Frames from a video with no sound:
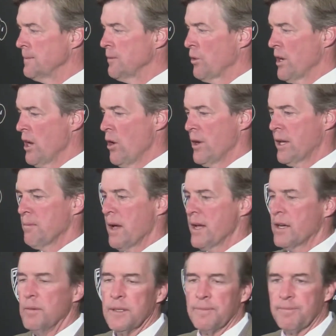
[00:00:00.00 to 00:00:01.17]
and we know he can make
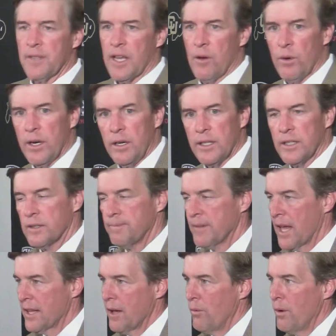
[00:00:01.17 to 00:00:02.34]
them, and he will. He just
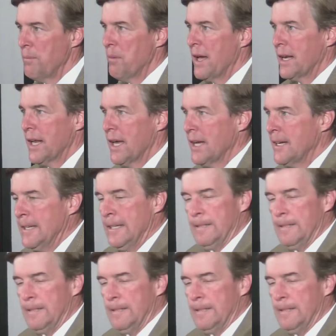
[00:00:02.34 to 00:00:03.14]
had that one bad day.